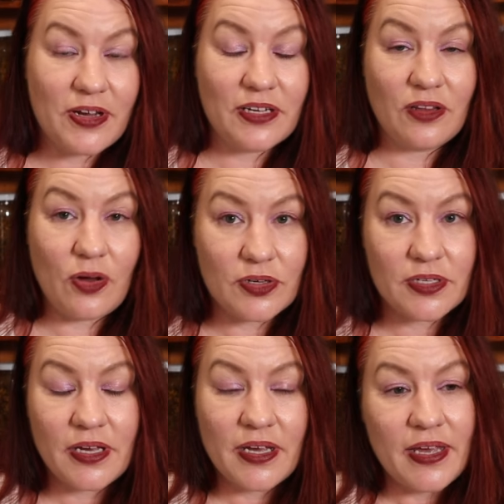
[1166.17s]
a
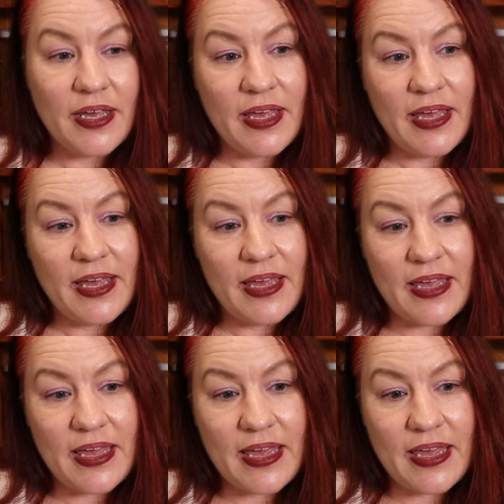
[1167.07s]
lot,
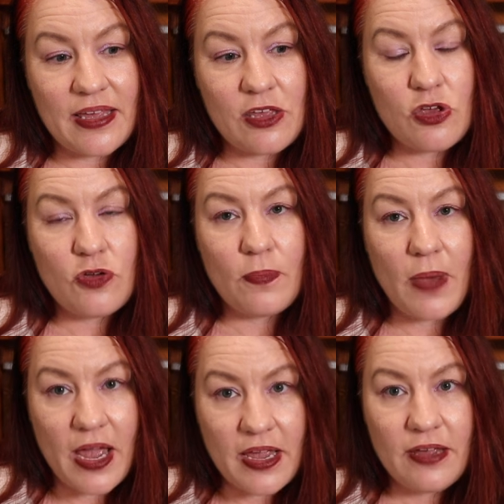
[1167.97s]
you
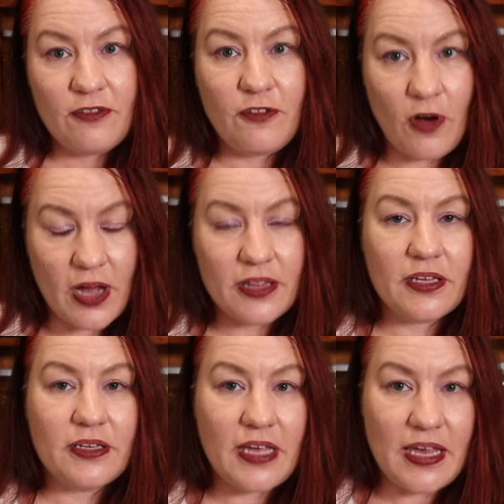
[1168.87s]
may find
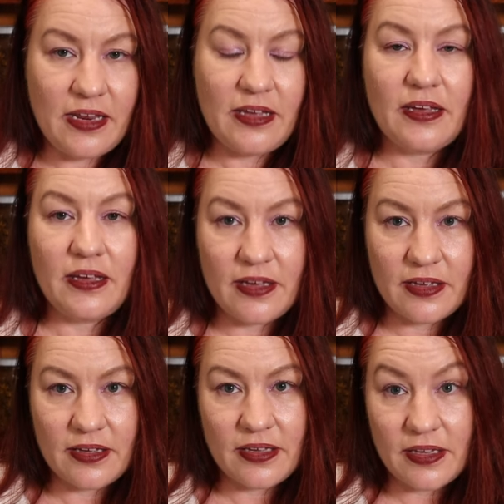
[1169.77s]
that eating
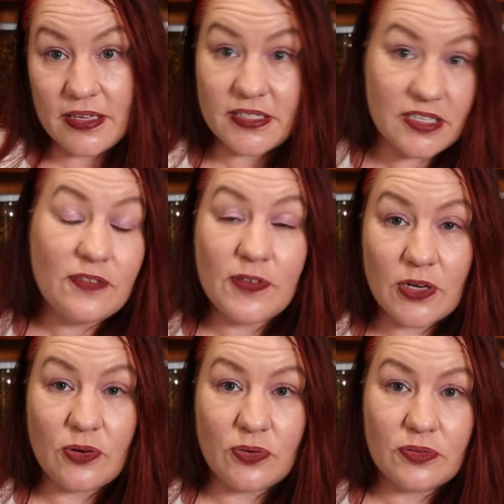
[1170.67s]
is
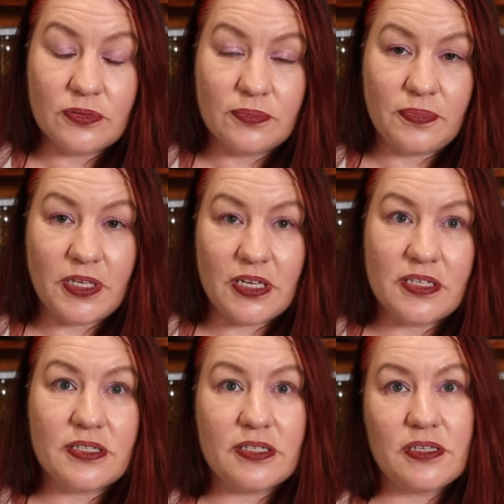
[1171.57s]
difficult,
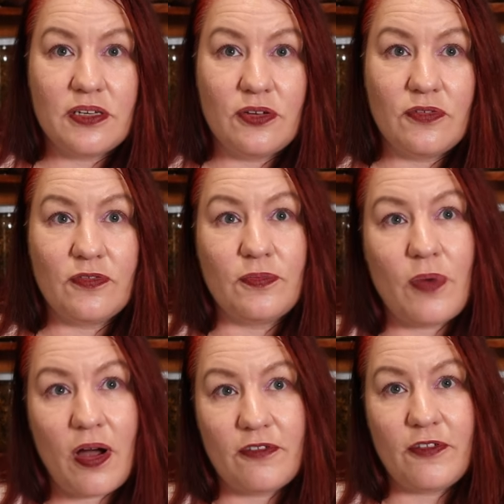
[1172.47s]
because you
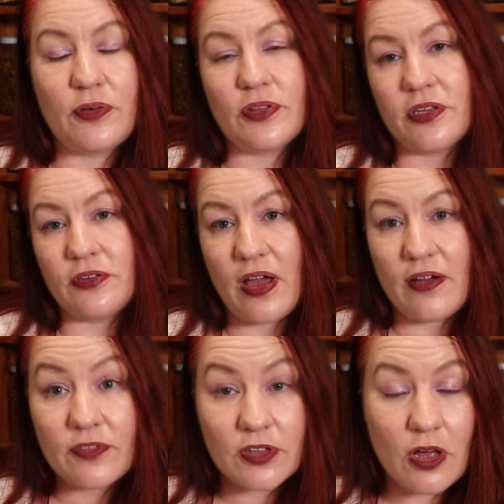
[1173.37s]
might feel that you
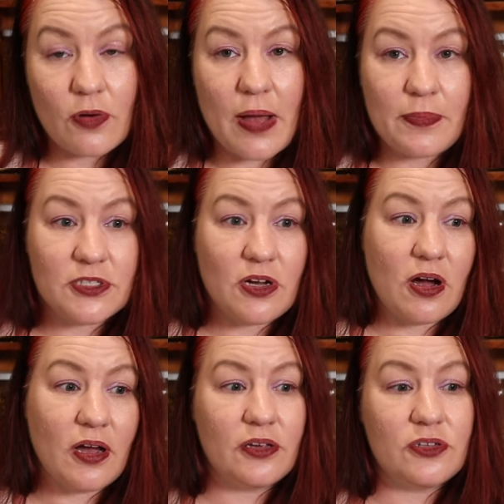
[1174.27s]
have a low
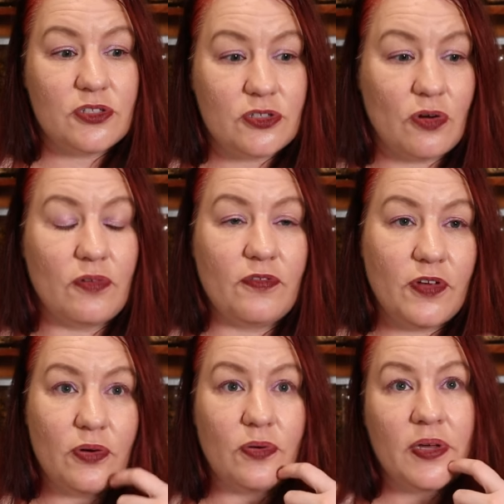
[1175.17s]
appetite, don't
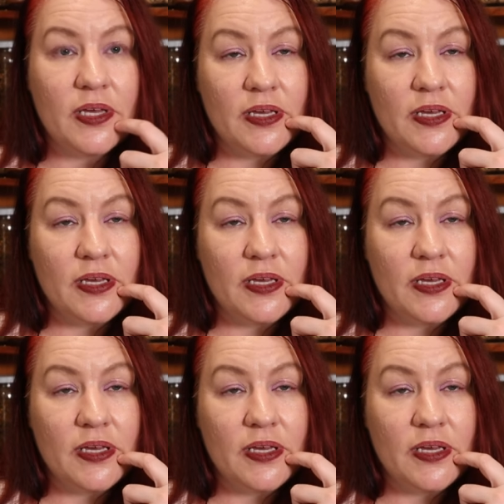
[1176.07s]
feel